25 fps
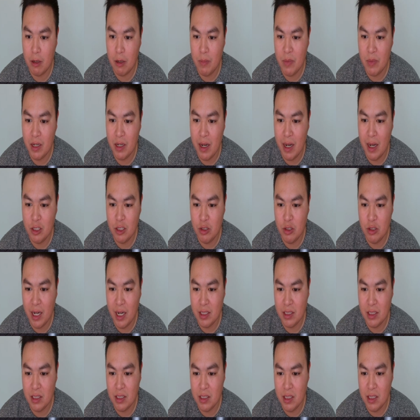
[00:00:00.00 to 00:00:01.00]
I mean, as you
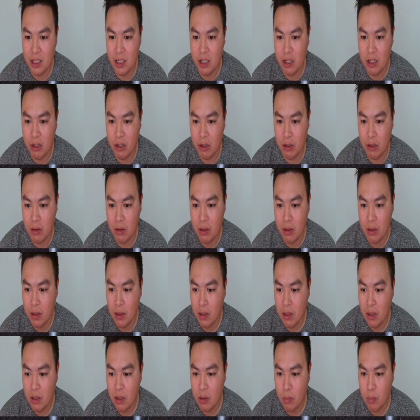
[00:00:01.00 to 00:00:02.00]
guys see here,
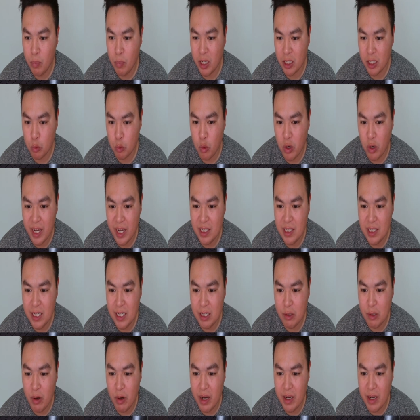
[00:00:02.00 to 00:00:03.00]
plus
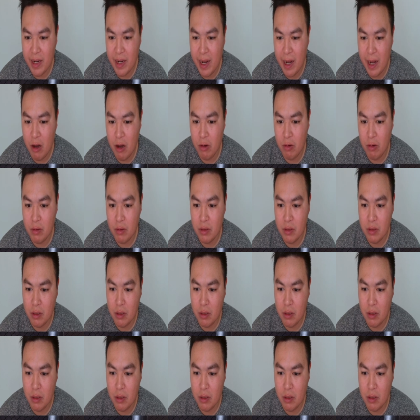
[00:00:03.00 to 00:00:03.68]
118 right now.